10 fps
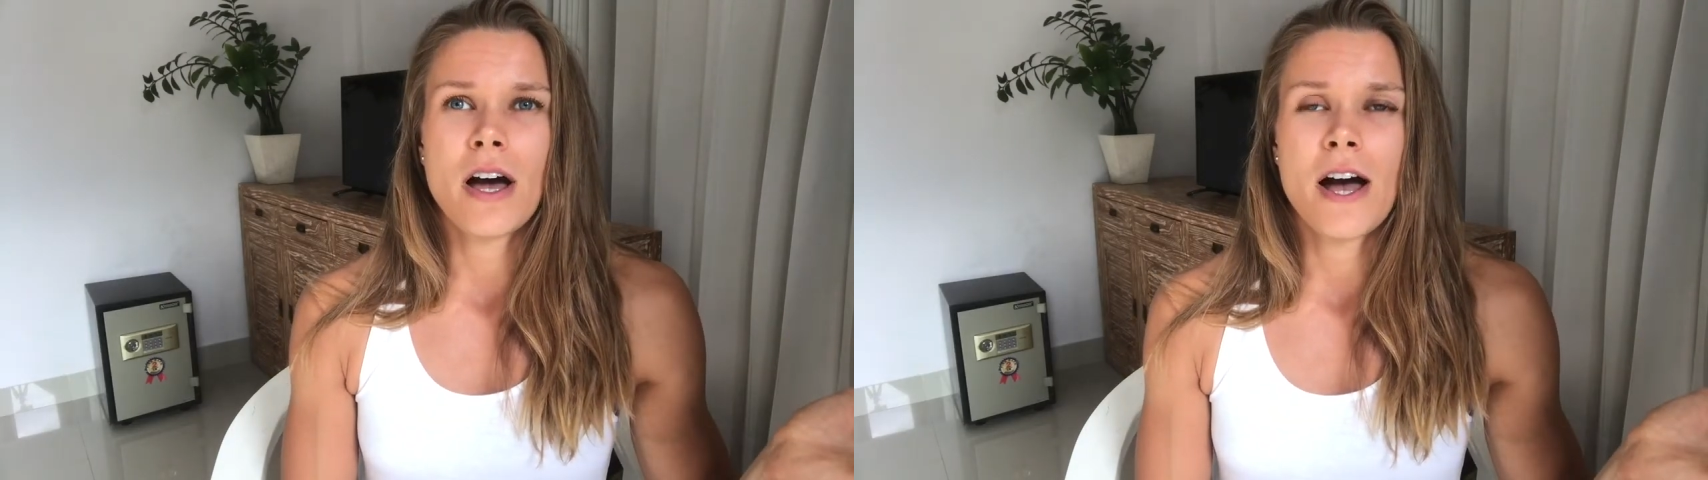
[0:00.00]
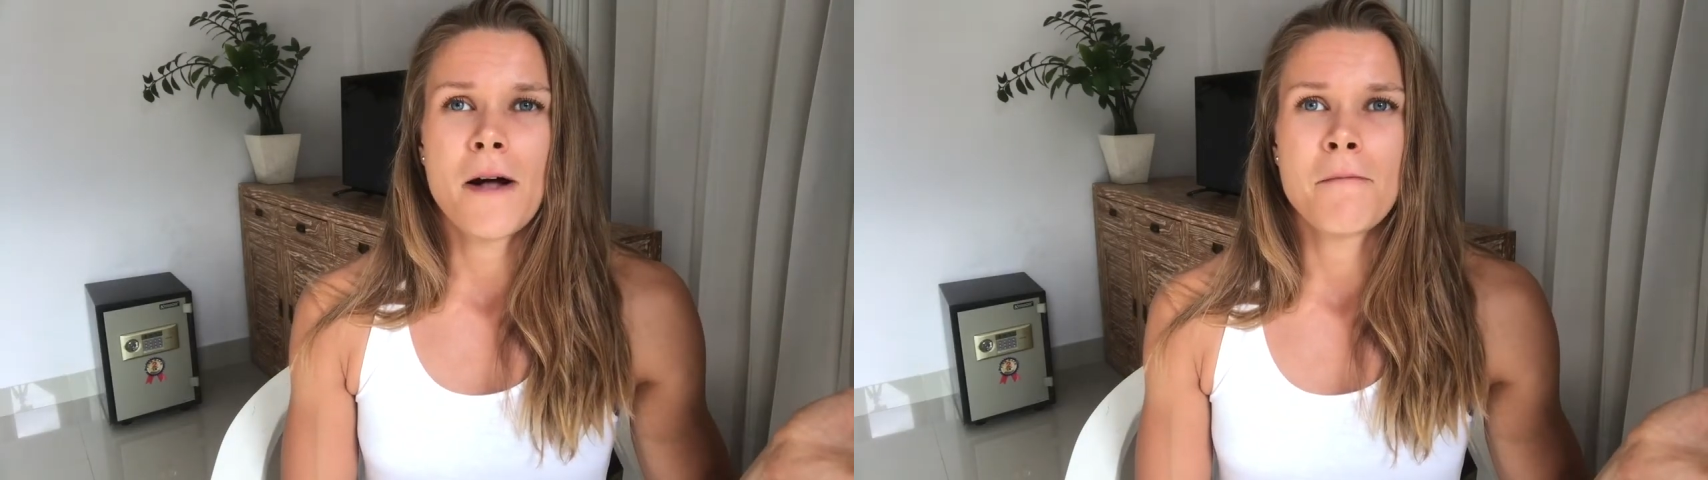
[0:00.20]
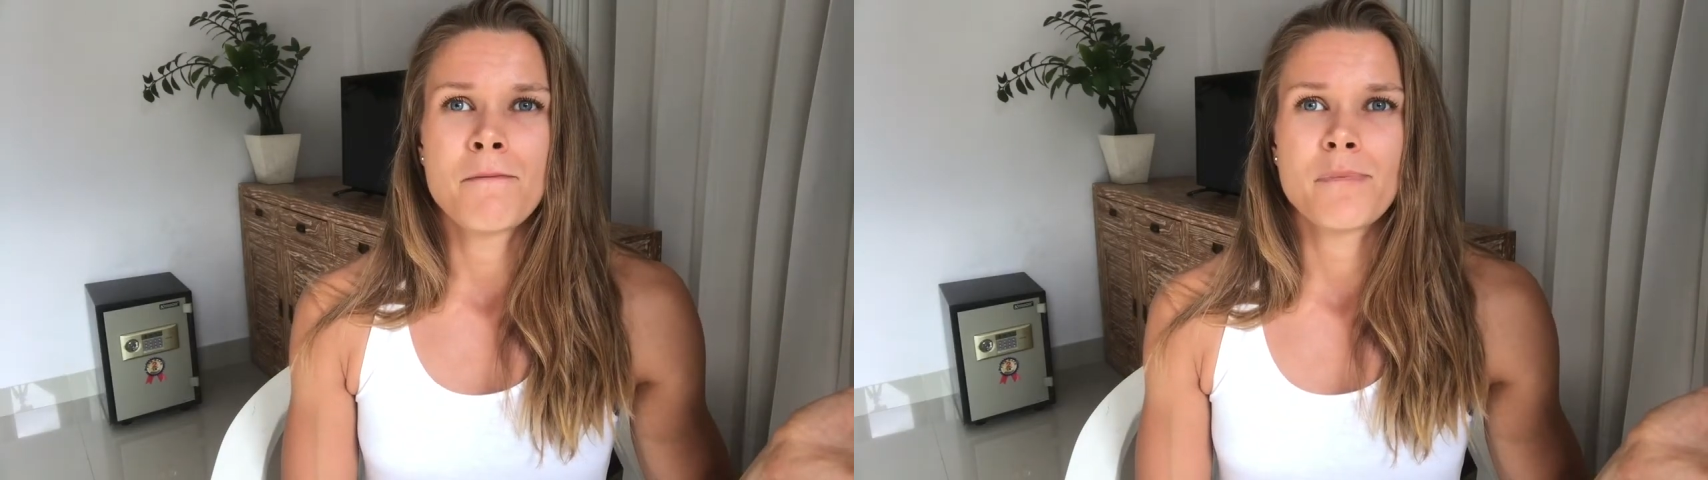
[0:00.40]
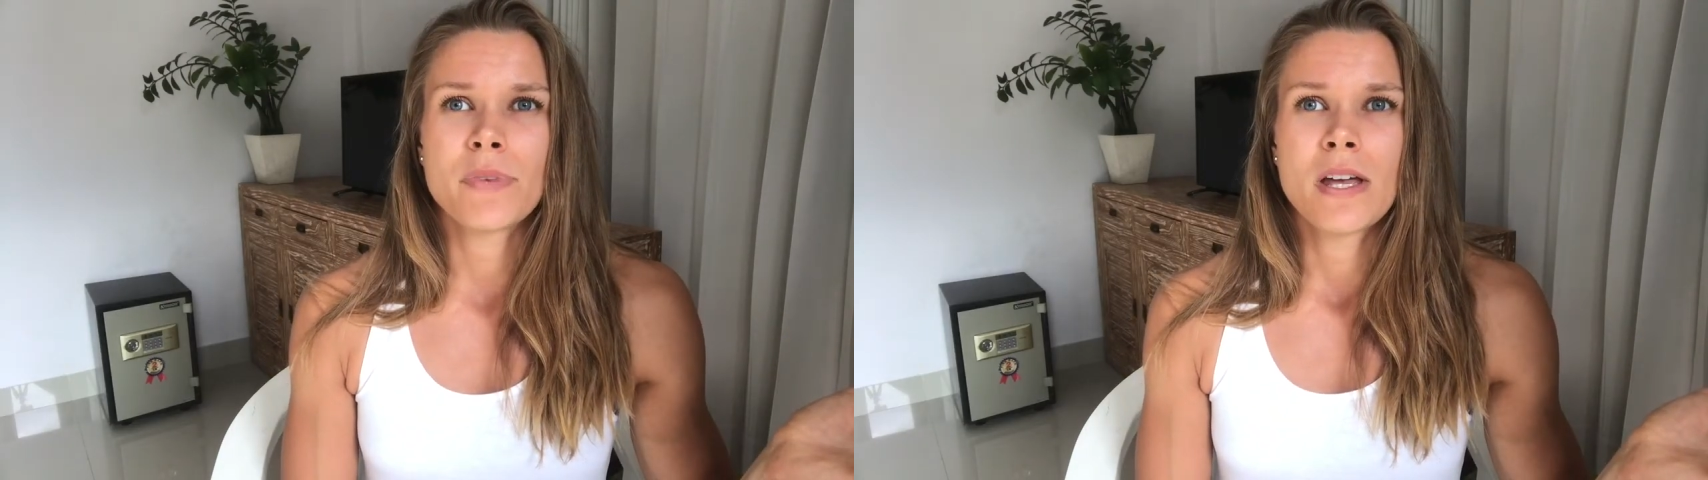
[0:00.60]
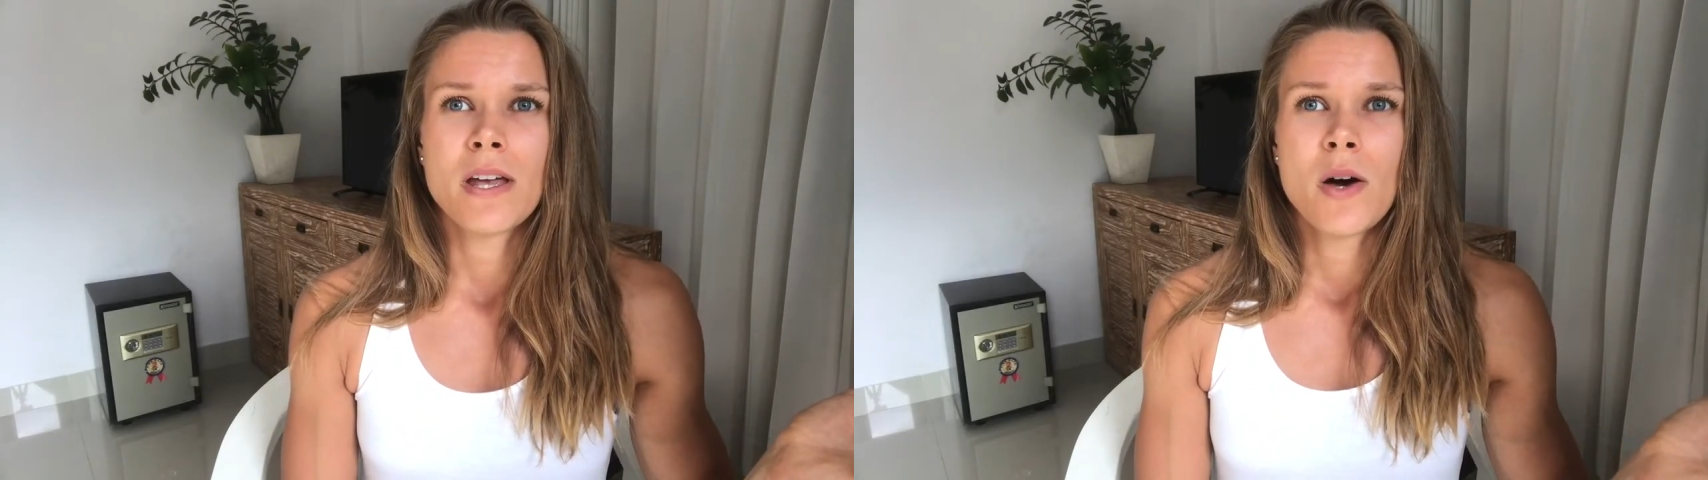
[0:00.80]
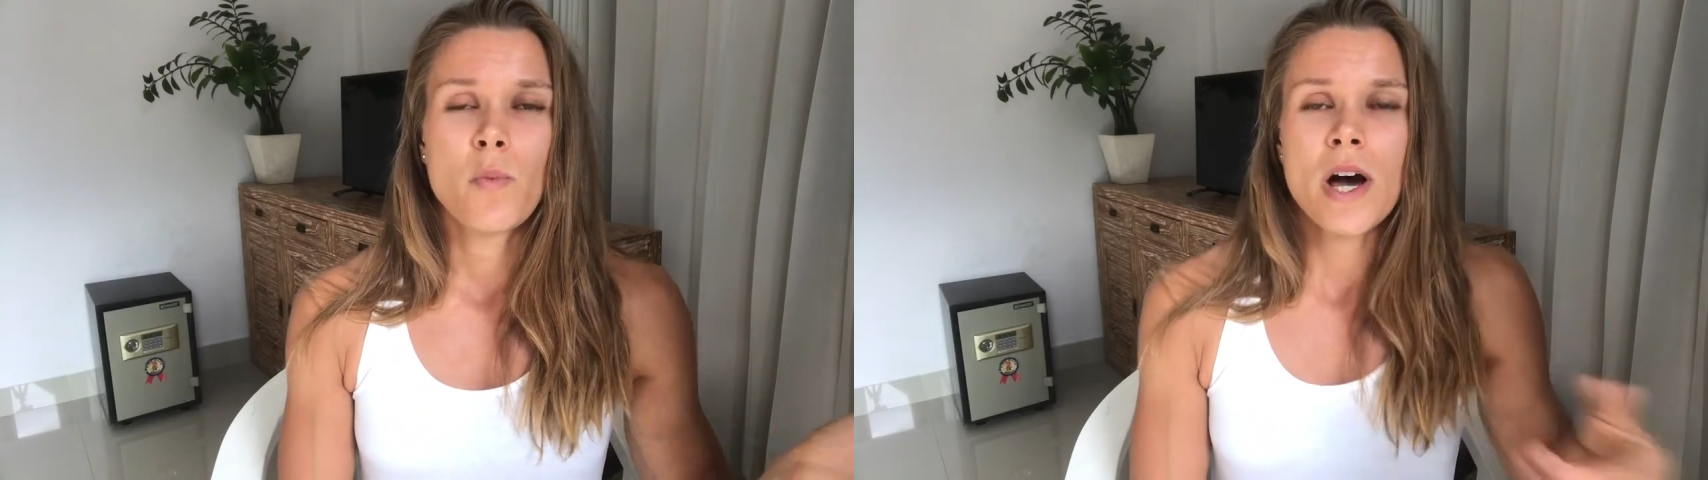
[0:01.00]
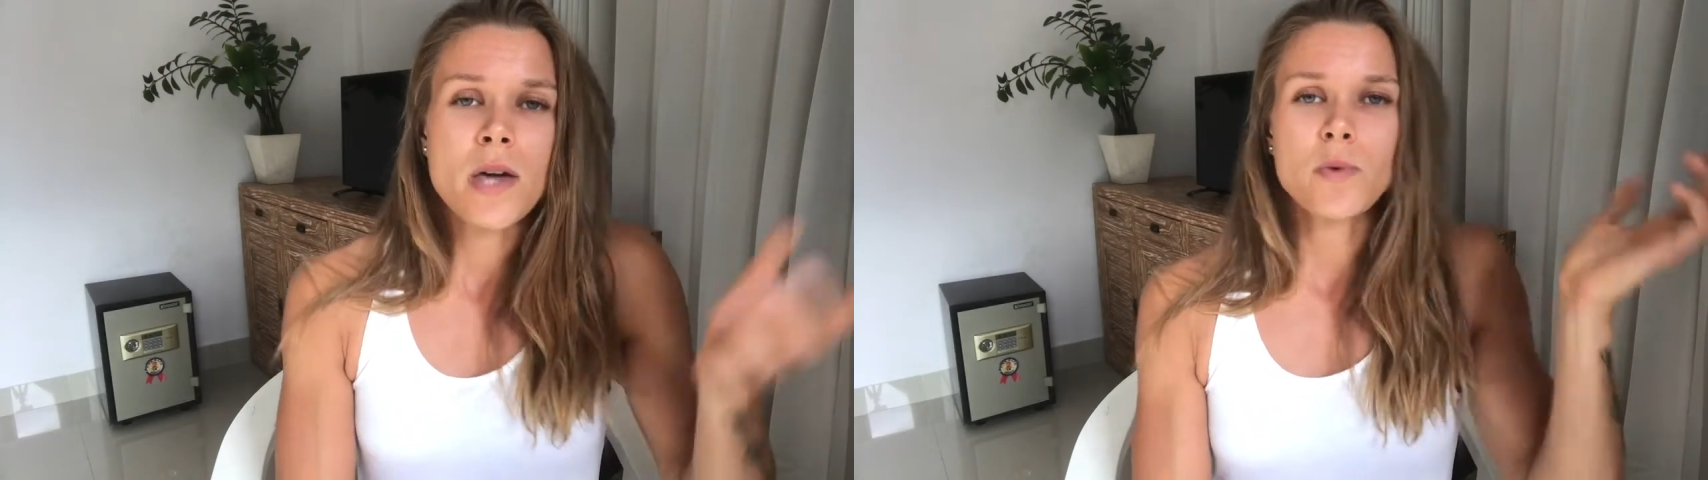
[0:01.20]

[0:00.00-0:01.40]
why